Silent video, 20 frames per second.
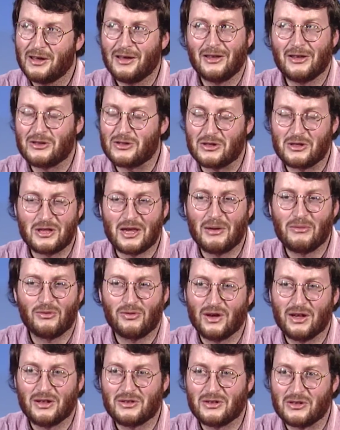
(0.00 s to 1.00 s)
it's the same
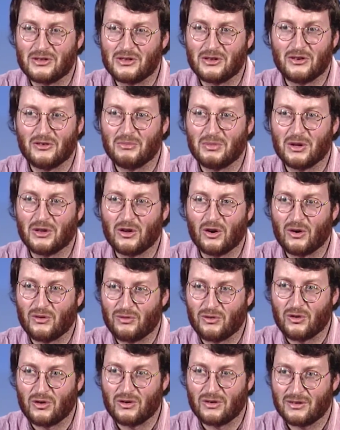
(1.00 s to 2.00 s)
faces that have been there
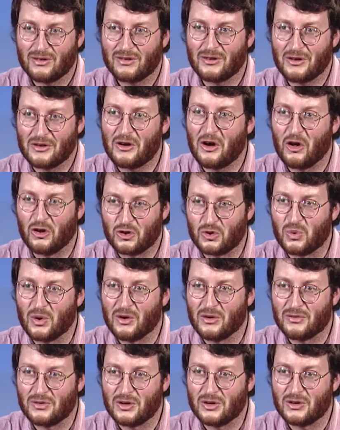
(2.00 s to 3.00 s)
for all
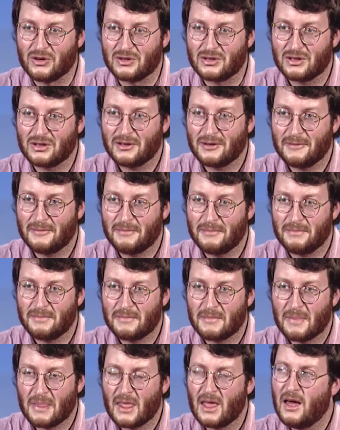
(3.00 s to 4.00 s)
12 years.
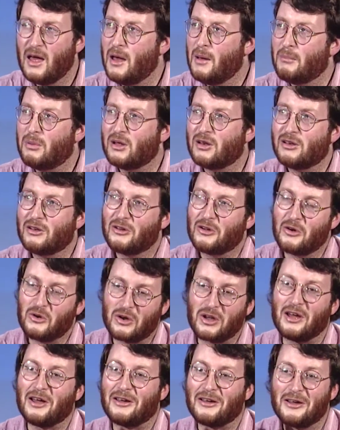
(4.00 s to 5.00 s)
But,
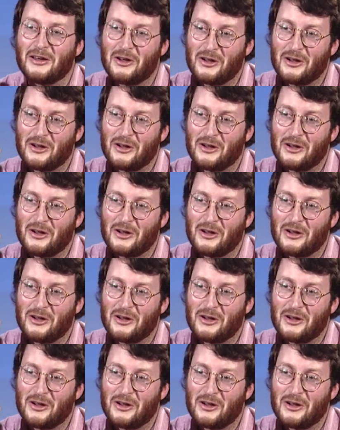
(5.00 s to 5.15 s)
okay,